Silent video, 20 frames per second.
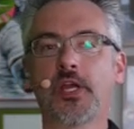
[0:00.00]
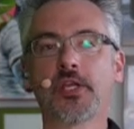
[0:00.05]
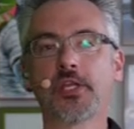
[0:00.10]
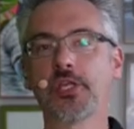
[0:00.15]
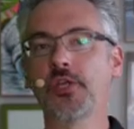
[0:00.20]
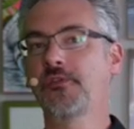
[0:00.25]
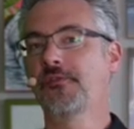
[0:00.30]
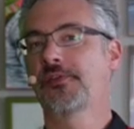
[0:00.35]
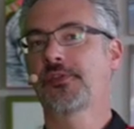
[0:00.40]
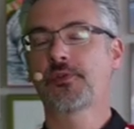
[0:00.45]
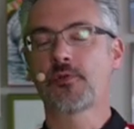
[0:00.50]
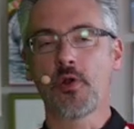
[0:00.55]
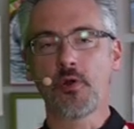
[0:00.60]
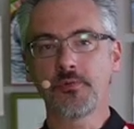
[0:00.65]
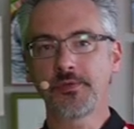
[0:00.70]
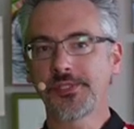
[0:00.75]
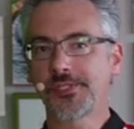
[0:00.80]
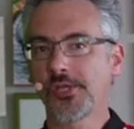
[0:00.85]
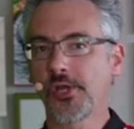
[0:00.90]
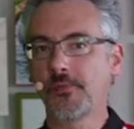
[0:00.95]
You've
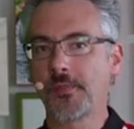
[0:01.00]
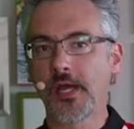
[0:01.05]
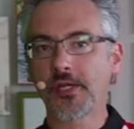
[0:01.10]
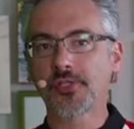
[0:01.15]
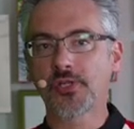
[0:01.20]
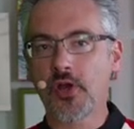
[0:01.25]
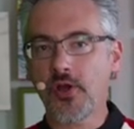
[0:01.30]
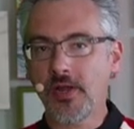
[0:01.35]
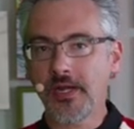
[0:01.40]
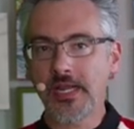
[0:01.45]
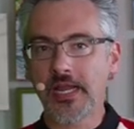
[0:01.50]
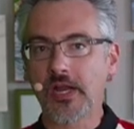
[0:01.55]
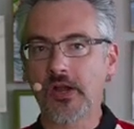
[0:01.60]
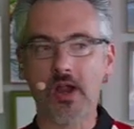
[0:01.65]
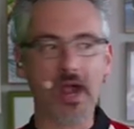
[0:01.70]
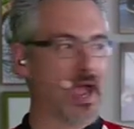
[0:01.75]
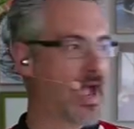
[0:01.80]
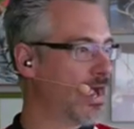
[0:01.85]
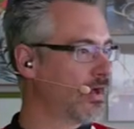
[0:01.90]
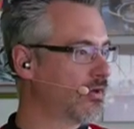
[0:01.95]
thrown so much on here,
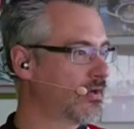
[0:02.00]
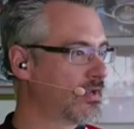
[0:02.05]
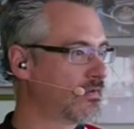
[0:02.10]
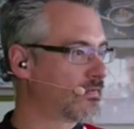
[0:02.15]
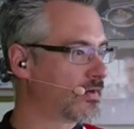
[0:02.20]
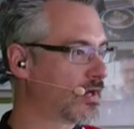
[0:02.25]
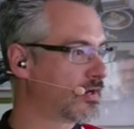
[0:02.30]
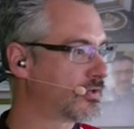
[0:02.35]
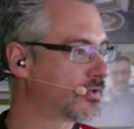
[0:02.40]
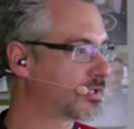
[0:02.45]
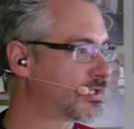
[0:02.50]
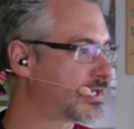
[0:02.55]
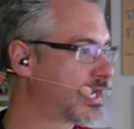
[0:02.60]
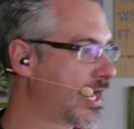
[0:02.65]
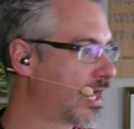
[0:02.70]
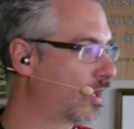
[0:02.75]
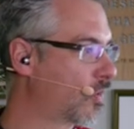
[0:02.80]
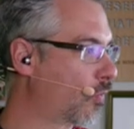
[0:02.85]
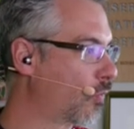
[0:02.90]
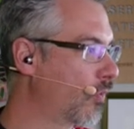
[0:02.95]
I don't even
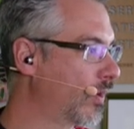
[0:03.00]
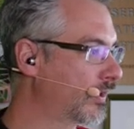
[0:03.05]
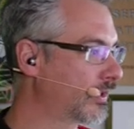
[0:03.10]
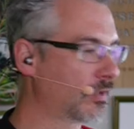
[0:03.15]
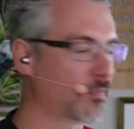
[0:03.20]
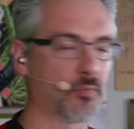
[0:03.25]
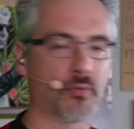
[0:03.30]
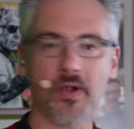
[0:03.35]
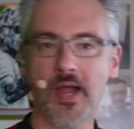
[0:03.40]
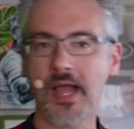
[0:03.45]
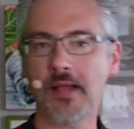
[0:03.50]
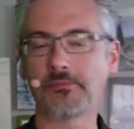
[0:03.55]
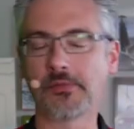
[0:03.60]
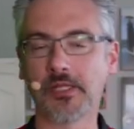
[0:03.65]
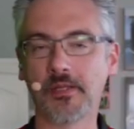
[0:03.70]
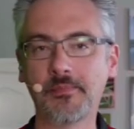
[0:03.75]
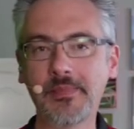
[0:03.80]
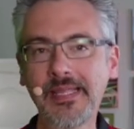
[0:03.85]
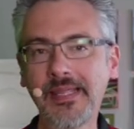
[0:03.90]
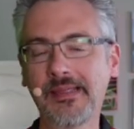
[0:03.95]
understand what the
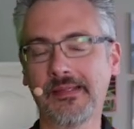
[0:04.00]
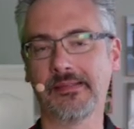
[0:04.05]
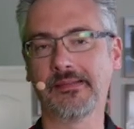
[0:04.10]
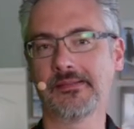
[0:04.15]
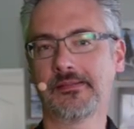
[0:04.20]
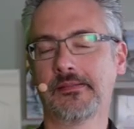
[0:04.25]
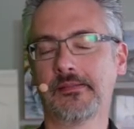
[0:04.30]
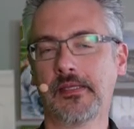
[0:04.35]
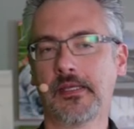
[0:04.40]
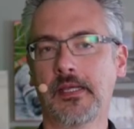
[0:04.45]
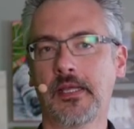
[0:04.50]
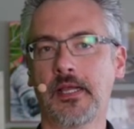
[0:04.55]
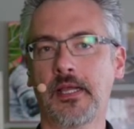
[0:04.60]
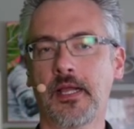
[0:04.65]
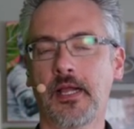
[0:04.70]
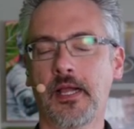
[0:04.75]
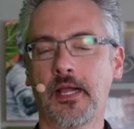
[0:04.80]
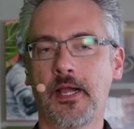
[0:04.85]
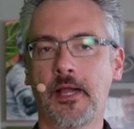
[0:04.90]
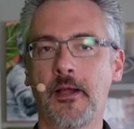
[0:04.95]
problem is.
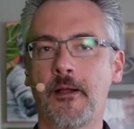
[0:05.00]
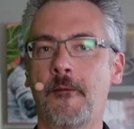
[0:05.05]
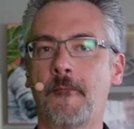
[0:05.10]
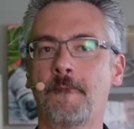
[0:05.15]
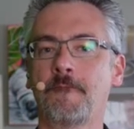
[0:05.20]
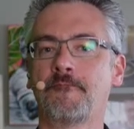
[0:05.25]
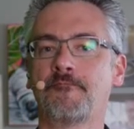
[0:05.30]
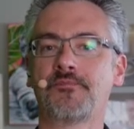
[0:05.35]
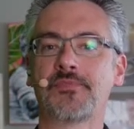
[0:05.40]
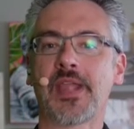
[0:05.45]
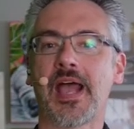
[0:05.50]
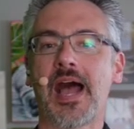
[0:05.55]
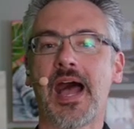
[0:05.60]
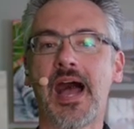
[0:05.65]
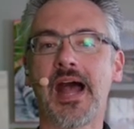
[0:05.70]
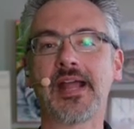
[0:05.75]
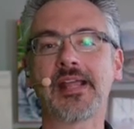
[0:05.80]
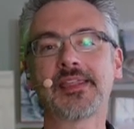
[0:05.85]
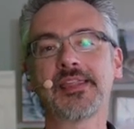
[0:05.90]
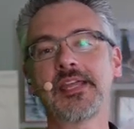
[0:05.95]

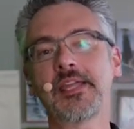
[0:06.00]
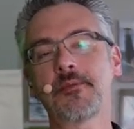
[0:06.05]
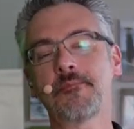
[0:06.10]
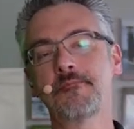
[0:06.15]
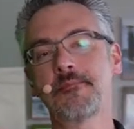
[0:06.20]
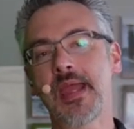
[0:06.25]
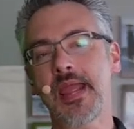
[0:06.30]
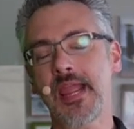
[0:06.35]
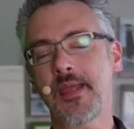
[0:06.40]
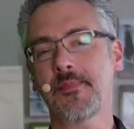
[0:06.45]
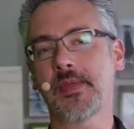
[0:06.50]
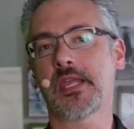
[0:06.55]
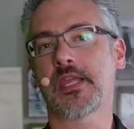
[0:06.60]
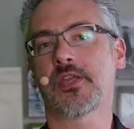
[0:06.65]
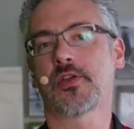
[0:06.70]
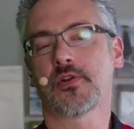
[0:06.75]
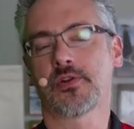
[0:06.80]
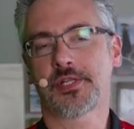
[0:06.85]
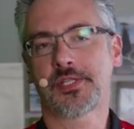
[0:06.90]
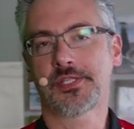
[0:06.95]
I think maybe
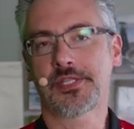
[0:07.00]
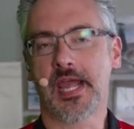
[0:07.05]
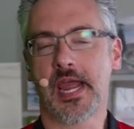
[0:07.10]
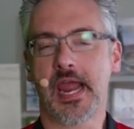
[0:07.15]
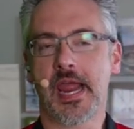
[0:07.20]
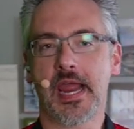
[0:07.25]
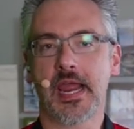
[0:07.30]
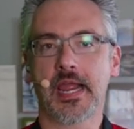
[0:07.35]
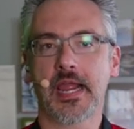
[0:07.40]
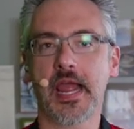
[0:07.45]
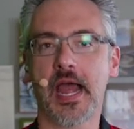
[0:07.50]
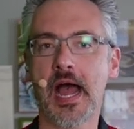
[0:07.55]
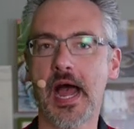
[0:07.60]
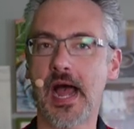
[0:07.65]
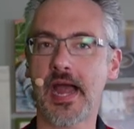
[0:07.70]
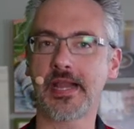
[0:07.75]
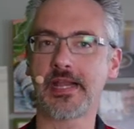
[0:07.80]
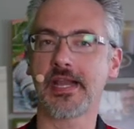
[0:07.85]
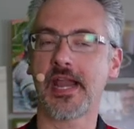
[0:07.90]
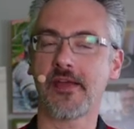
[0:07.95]
you're saying,
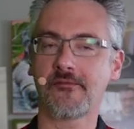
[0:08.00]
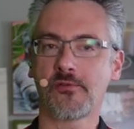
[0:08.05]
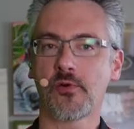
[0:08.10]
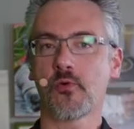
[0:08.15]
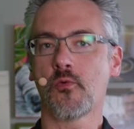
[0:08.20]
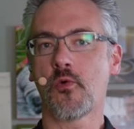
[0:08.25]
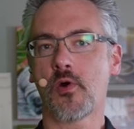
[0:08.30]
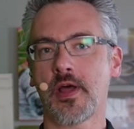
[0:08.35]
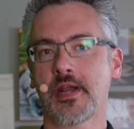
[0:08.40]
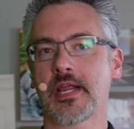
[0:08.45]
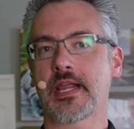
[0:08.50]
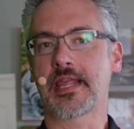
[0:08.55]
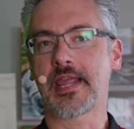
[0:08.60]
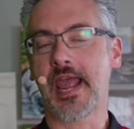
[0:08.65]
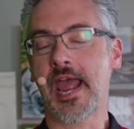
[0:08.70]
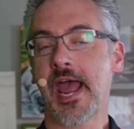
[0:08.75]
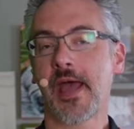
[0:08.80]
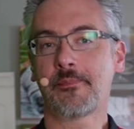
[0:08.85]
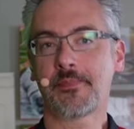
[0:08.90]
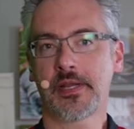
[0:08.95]
I never want a
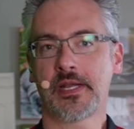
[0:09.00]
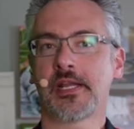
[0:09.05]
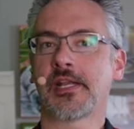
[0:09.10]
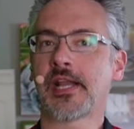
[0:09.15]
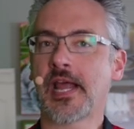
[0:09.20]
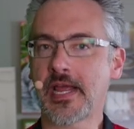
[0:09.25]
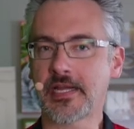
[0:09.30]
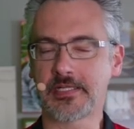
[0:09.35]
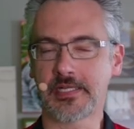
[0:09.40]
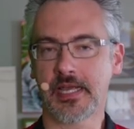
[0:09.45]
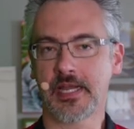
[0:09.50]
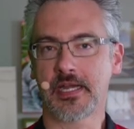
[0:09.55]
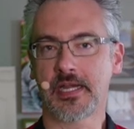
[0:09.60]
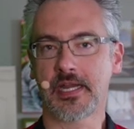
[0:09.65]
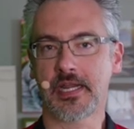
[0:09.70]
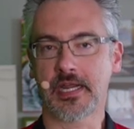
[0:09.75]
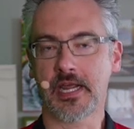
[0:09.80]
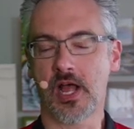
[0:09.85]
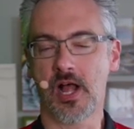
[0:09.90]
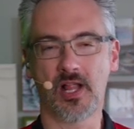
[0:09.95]
gap in an identity
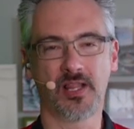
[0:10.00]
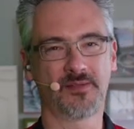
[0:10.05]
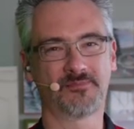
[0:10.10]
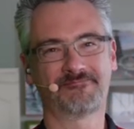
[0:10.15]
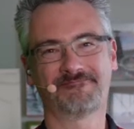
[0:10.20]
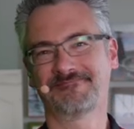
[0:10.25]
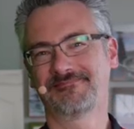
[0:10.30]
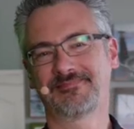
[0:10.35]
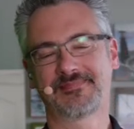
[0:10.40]
column.